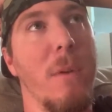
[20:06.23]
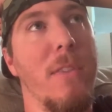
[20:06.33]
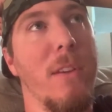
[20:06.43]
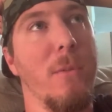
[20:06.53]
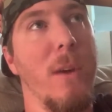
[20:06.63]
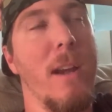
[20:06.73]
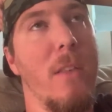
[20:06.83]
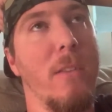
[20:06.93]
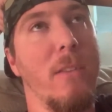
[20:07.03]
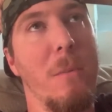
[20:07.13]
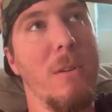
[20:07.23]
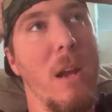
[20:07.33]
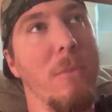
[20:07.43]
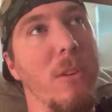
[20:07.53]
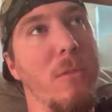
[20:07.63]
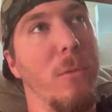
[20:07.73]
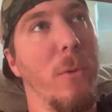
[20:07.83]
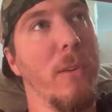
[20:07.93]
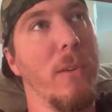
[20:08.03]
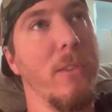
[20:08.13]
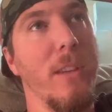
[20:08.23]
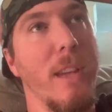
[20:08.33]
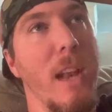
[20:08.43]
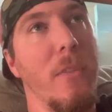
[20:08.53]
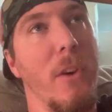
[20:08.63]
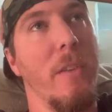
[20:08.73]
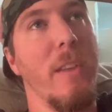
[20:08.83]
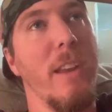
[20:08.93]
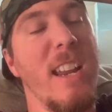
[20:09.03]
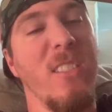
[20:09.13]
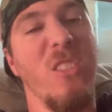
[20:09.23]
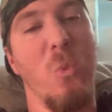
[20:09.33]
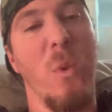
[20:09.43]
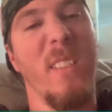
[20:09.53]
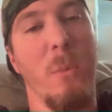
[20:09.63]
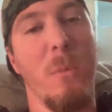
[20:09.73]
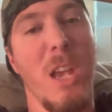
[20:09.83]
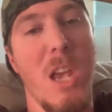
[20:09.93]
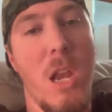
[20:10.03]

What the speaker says: But I think right now the summertime's good for us. It's good to get out there in the heat and sweat a little bit.